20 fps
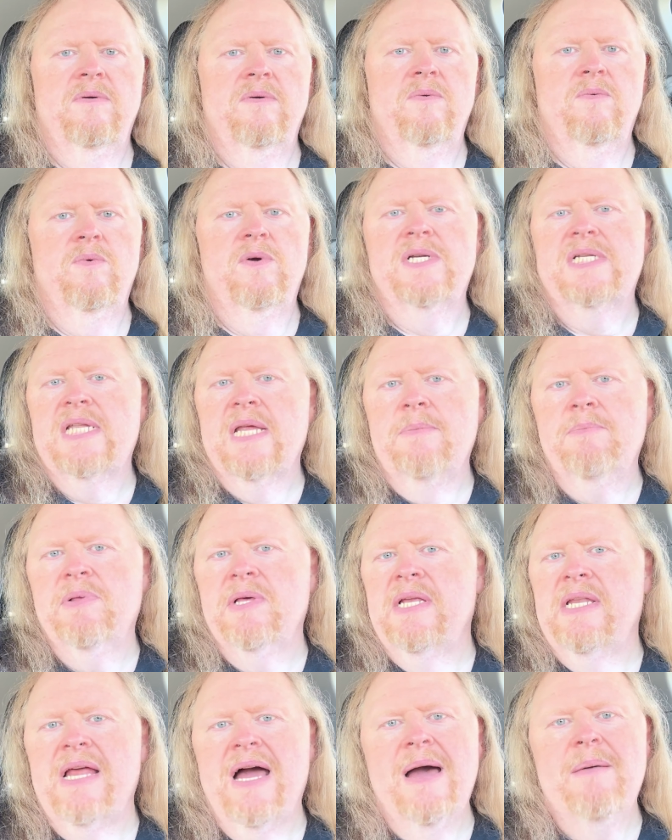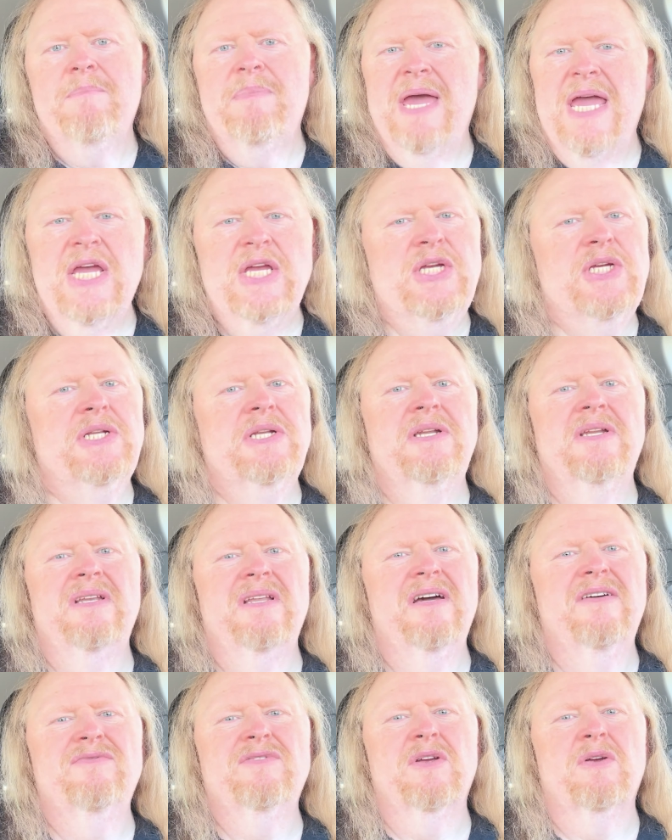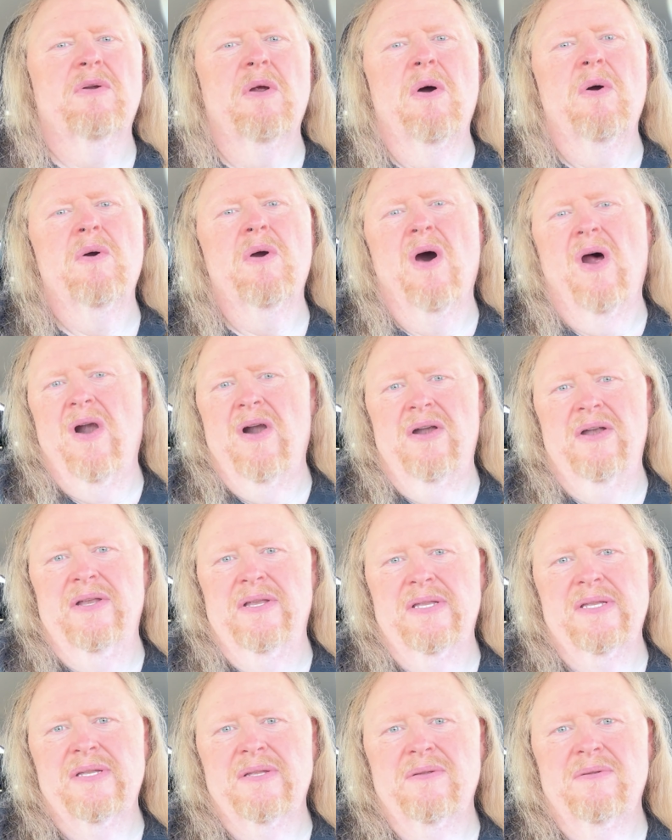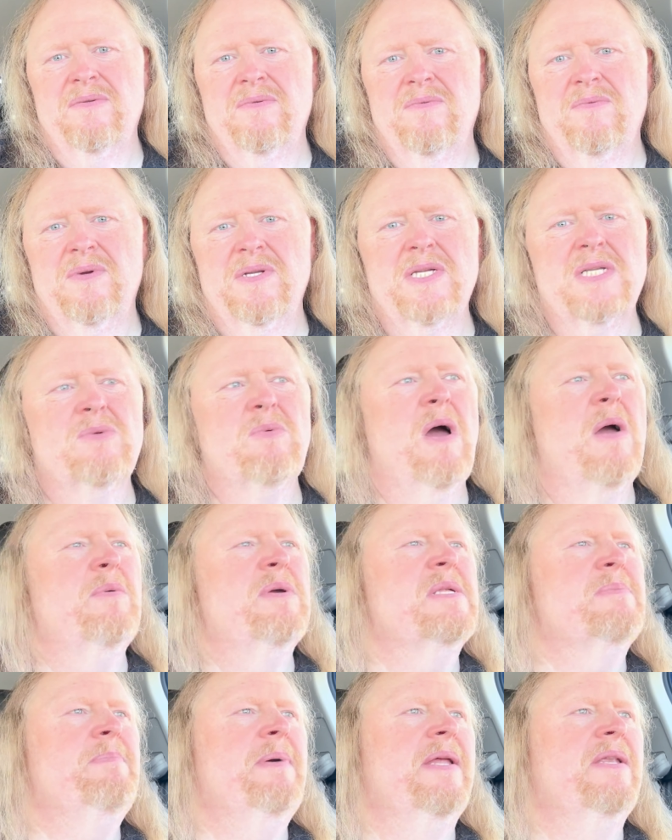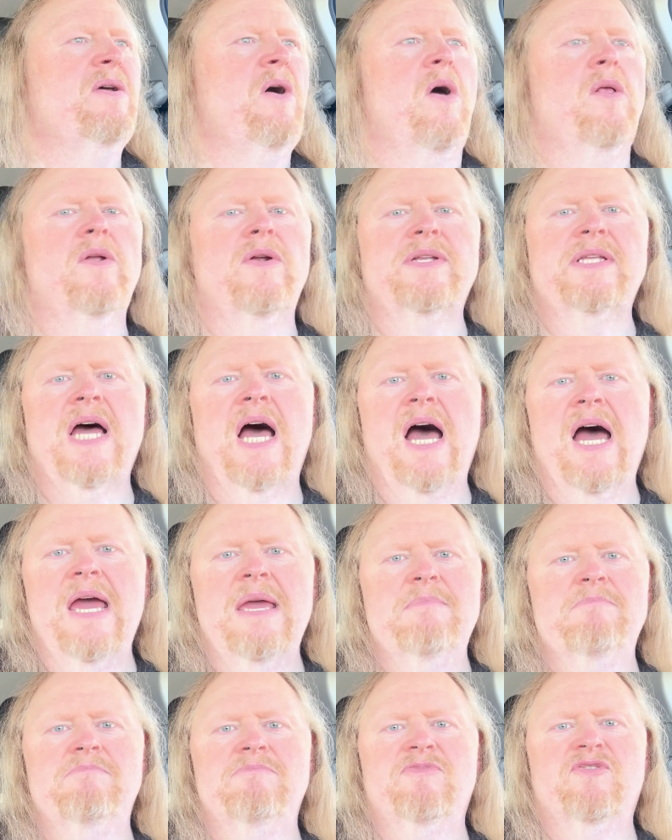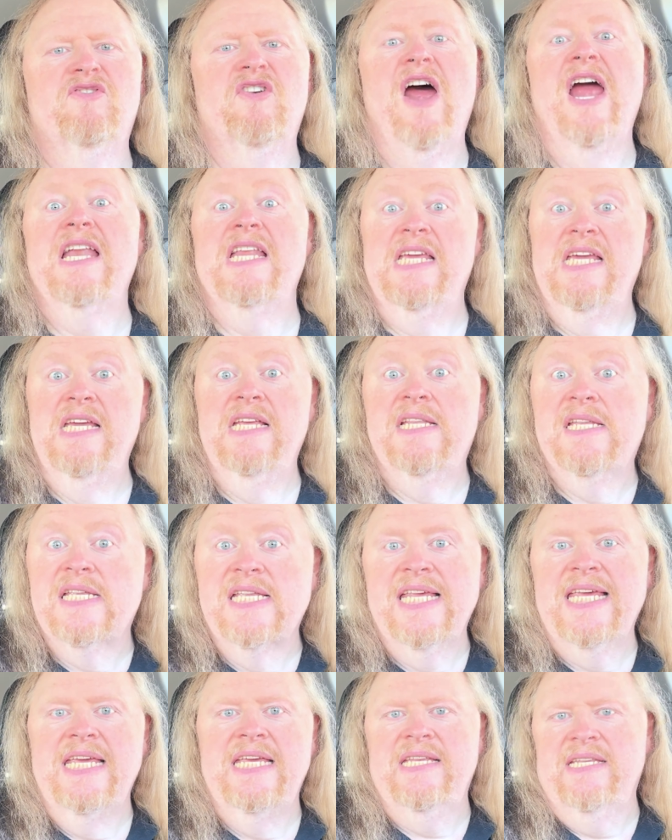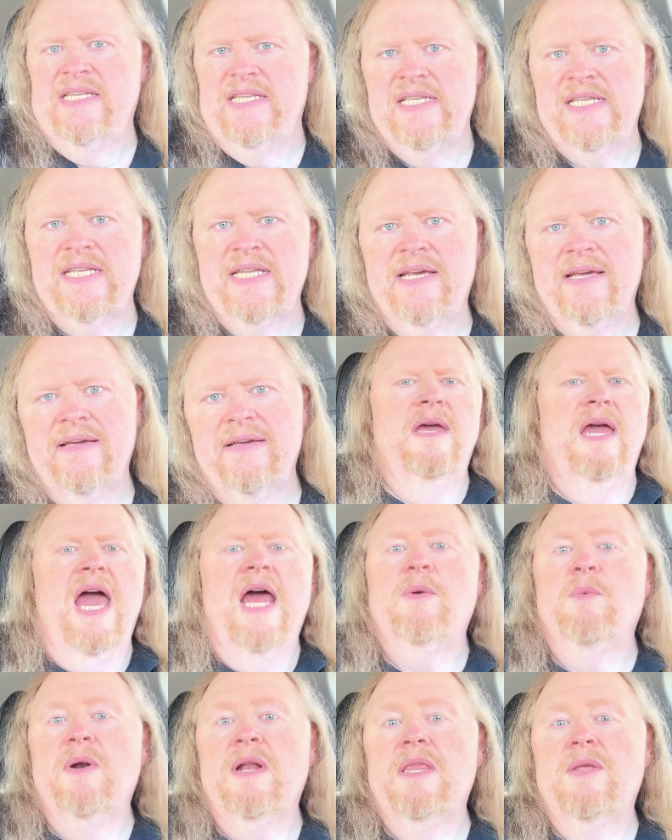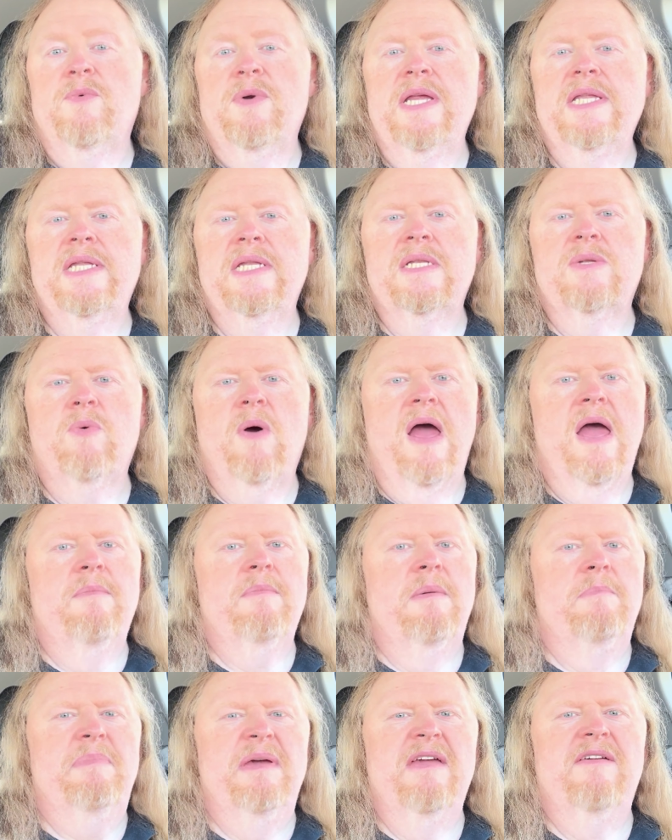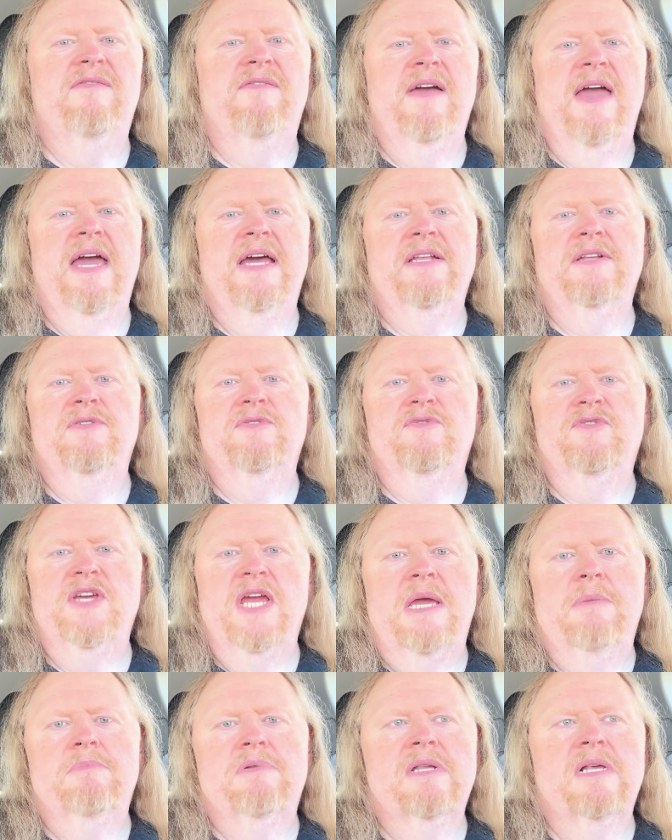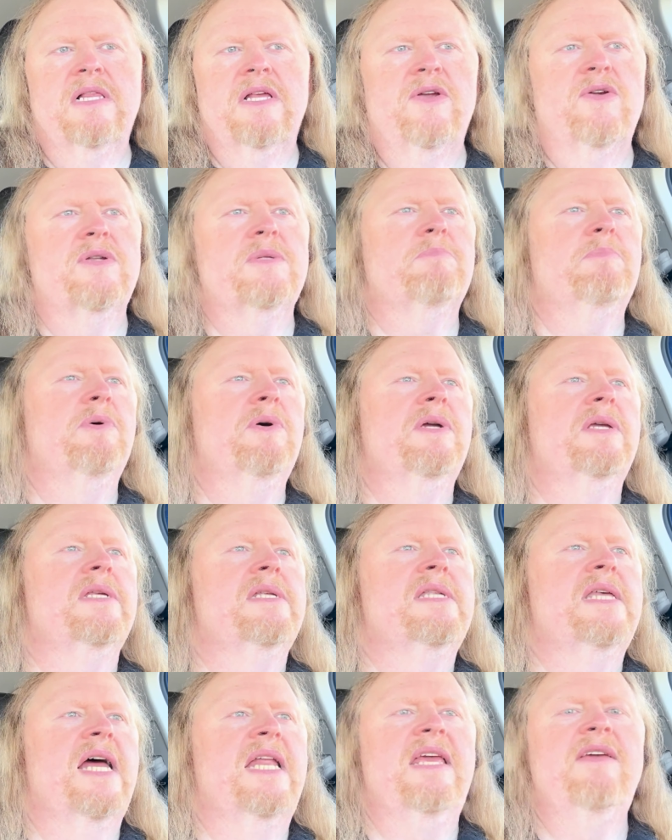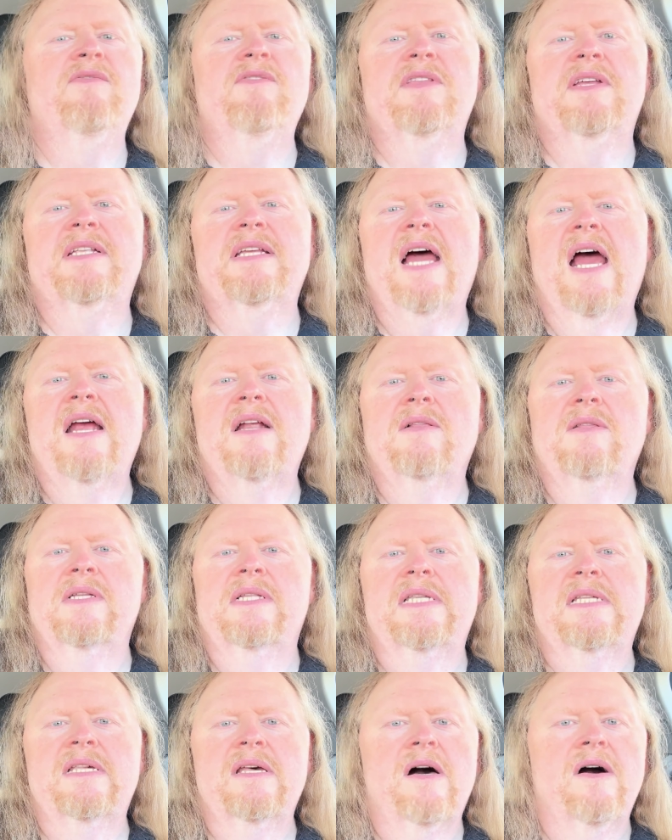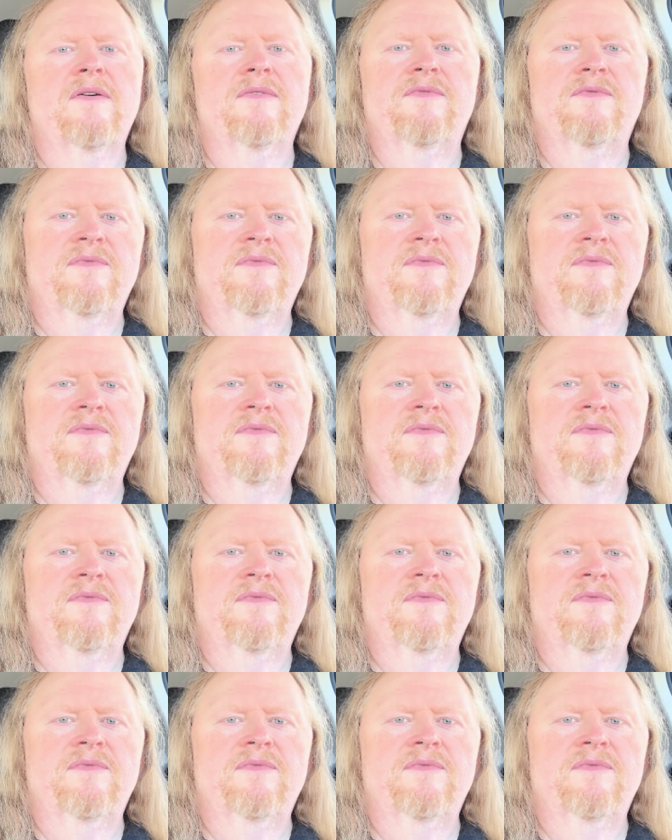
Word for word: We're simply not patient enough to grow gardens, which is why we spend all our time trying to eat seeds and one of the reasons why I'm a big fan of James Clear's book is that even the title itself